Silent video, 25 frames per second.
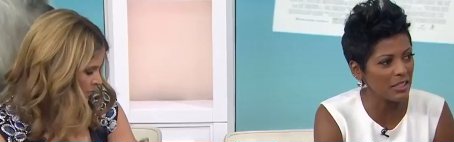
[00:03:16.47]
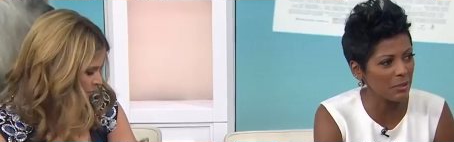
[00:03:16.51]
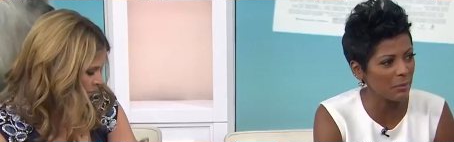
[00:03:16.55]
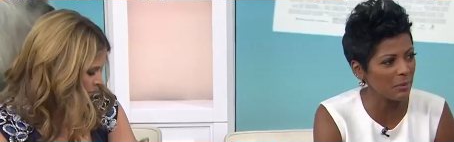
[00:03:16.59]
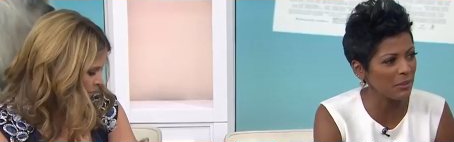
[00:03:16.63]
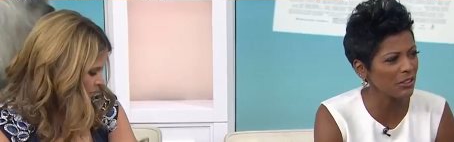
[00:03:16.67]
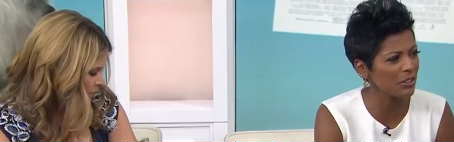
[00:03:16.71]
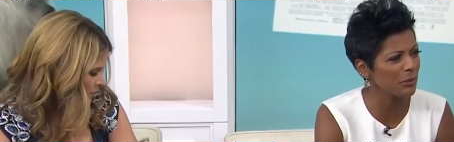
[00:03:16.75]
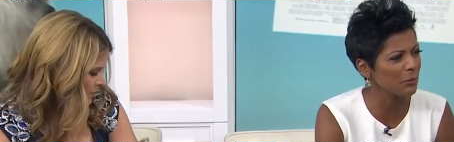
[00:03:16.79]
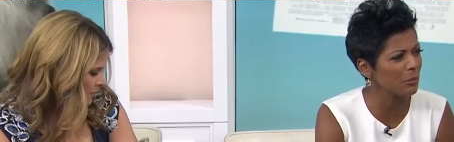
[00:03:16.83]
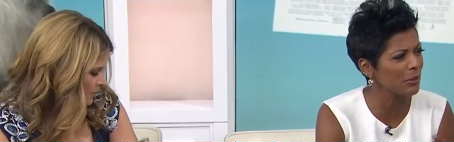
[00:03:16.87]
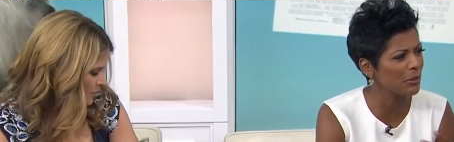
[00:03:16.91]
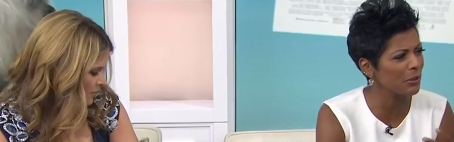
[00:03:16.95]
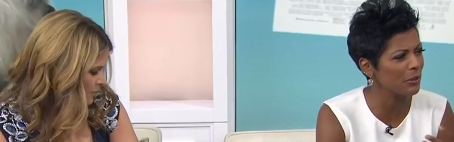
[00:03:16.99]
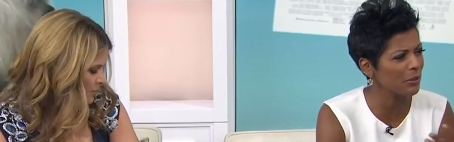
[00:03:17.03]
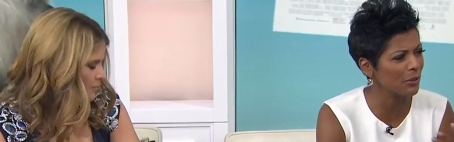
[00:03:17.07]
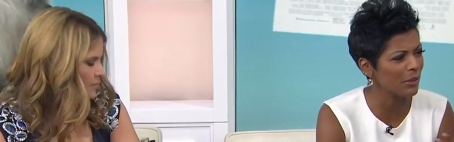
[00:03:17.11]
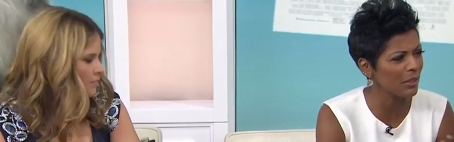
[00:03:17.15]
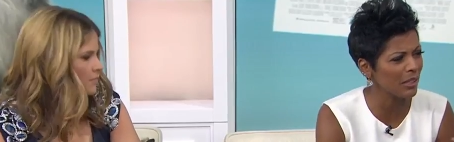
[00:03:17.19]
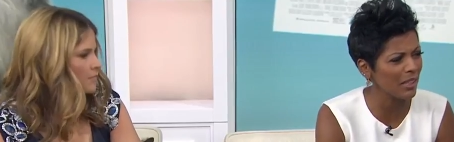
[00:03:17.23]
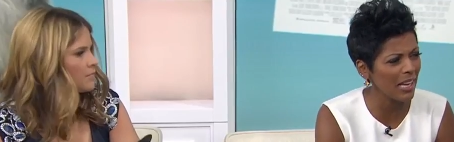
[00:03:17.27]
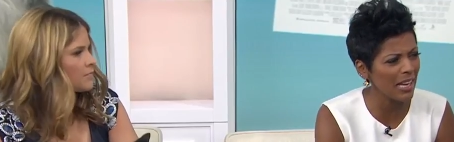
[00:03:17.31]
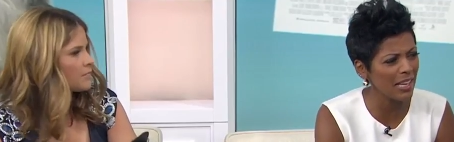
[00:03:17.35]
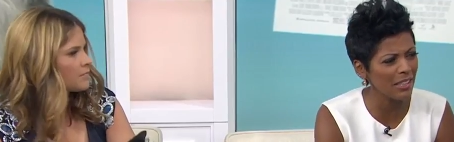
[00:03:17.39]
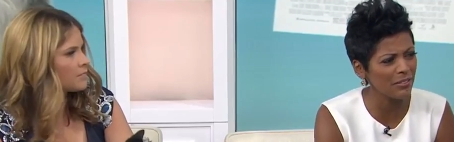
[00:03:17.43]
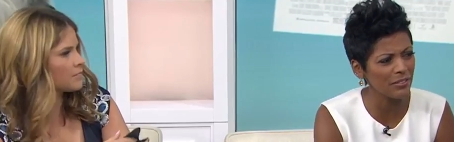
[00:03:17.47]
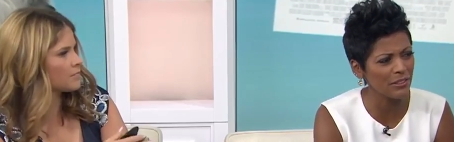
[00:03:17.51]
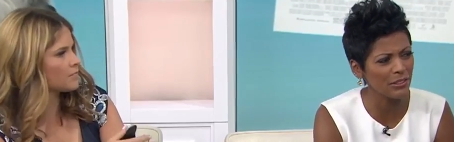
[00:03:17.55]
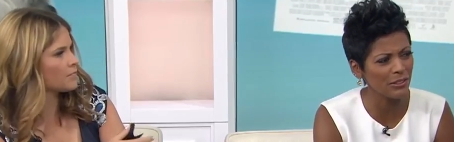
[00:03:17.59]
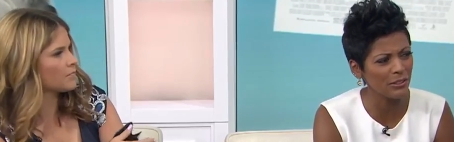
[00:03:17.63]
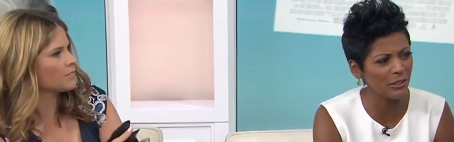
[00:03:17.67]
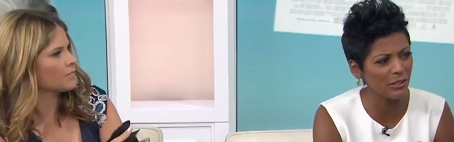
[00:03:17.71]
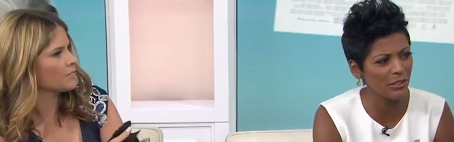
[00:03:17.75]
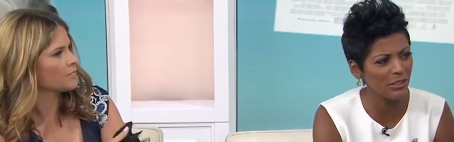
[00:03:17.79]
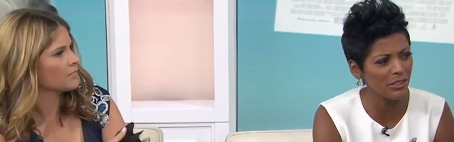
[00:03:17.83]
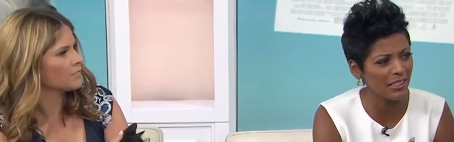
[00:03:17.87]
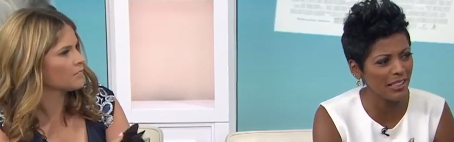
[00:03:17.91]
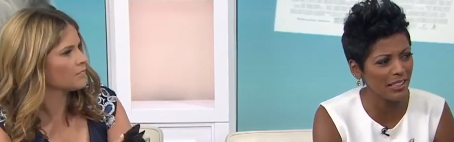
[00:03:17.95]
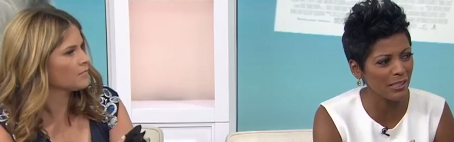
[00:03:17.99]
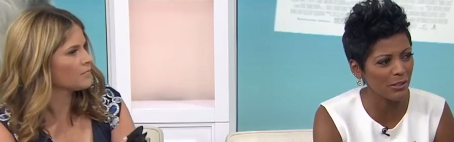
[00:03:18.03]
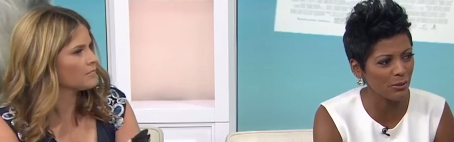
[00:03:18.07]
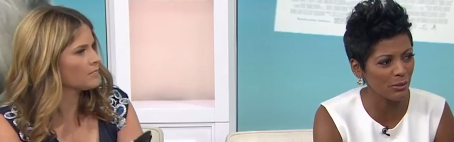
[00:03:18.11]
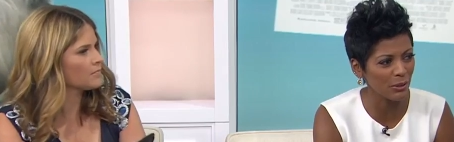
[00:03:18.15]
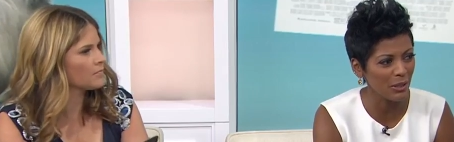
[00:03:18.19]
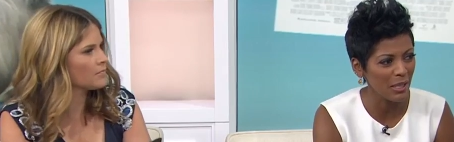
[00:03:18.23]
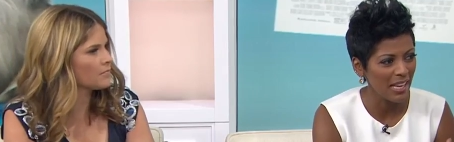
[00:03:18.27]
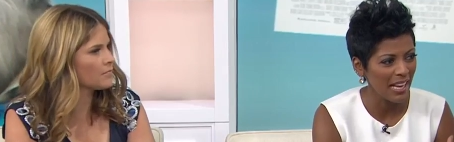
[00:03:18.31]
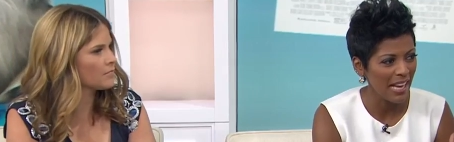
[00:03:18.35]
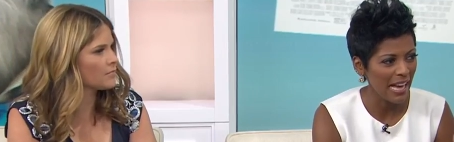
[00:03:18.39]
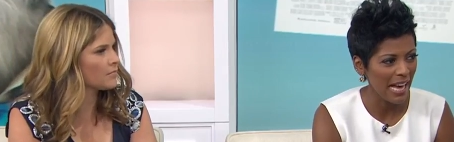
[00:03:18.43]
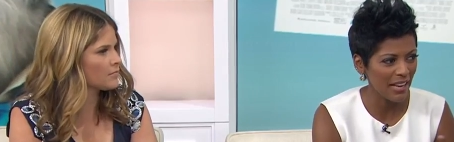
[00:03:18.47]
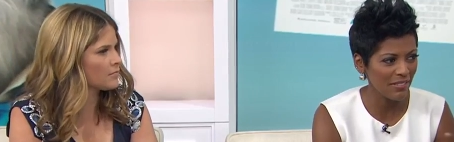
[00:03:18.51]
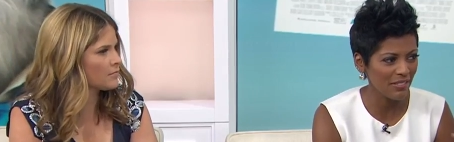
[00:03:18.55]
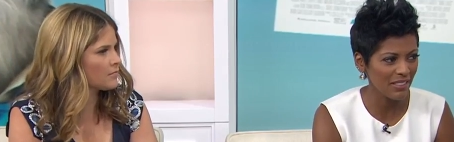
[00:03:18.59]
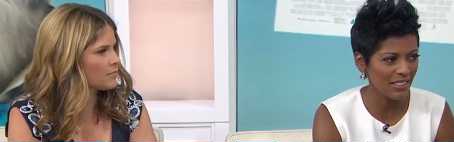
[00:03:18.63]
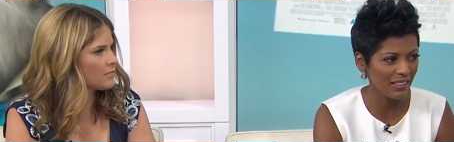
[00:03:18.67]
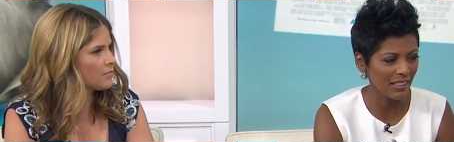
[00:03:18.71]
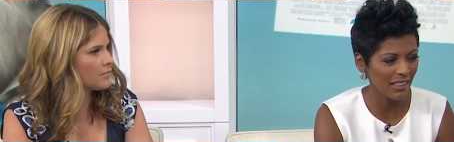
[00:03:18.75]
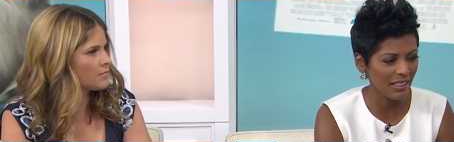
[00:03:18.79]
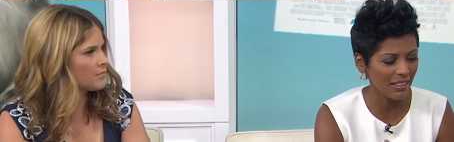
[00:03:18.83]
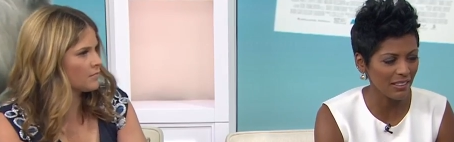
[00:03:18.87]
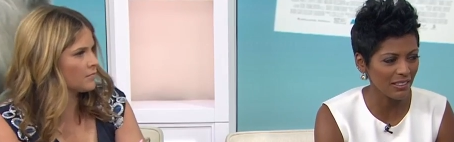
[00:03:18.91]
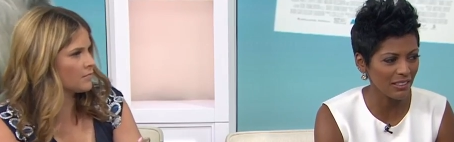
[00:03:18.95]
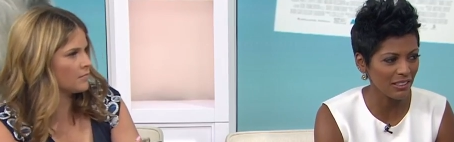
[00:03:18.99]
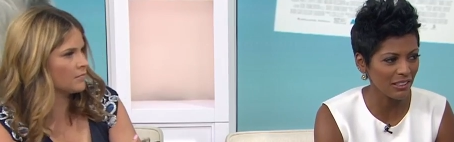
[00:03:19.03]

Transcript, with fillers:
Speaker 1: especially with your life and your schedule, having that